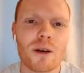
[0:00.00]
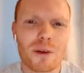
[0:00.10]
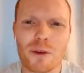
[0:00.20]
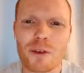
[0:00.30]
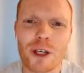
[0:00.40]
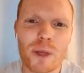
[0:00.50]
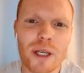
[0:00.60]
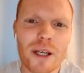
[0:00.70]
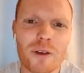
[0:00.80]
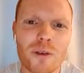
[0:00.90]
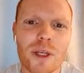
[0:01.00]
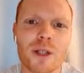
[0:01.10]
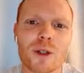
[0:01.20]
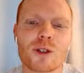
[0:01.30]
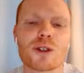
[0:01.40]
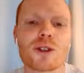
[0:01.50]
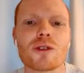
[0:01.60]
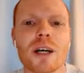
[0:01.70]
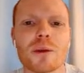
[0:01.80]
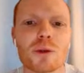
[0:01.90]
I think we're free away now from 800
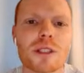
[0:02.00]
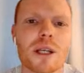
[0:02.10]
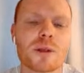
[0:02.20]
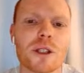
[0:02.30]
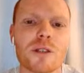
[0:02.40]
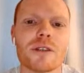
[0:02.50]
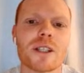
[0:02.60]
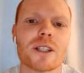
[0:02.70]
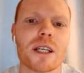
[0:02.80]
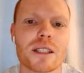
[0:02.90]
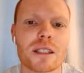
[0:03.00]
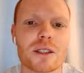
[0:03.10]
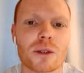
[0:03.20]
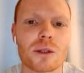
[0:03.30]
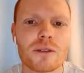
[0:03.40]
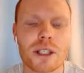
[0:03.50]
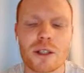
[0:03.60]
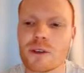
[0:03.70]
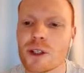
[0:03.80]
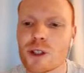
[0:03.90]
subscribers, which is absolutely fantastic. So, thank
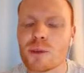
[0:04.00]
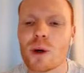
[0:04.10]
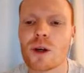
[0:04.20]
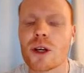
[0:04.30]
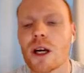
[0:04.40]
you for your support